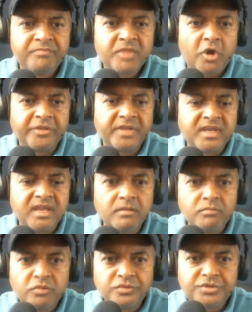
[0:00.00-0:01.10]
or the
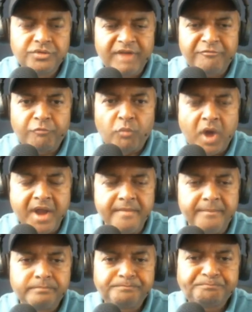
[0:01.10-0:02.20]
king moves to f1.
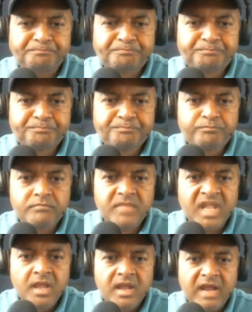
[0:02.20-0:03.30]

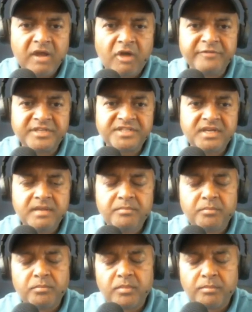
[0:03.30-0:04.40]
And obviously
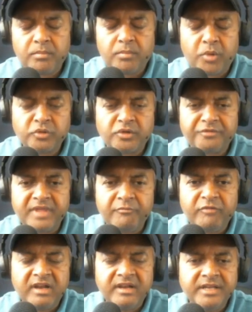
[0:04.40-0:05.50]
both of them
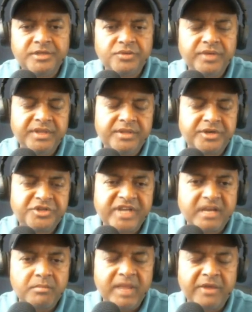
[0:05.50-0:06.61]
will lead to either
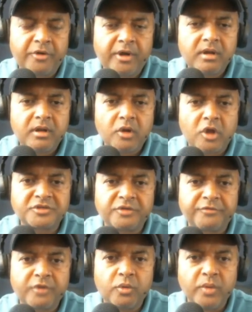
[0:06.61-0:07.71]
checkmate or loss
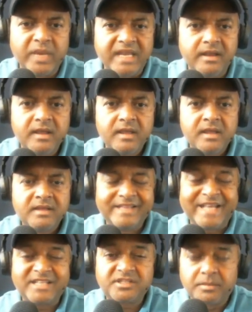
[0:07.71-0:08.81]
of queen.
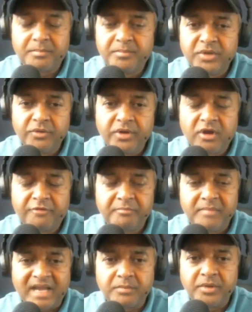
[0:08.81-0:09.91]
That's the beauty of
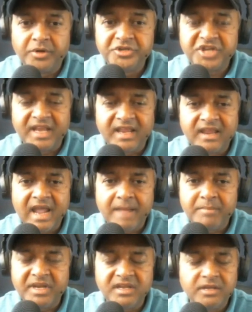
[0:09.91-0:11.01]
Blackburne Shilling
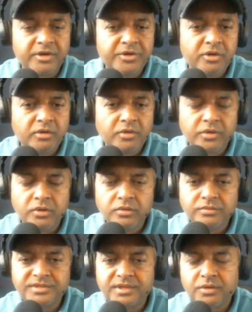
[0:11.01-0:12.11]
Gambit. Either you're going to
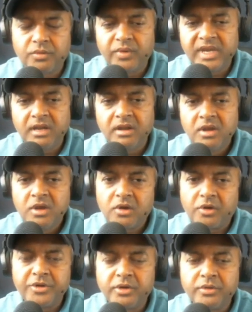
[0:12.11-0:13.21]
lose the queen
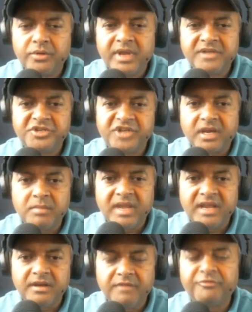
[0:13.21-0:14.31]
or you're going to get
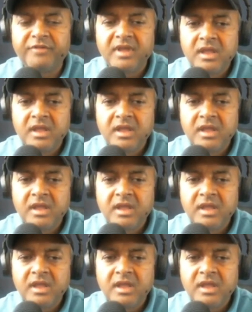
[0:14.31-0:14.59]
checkmated if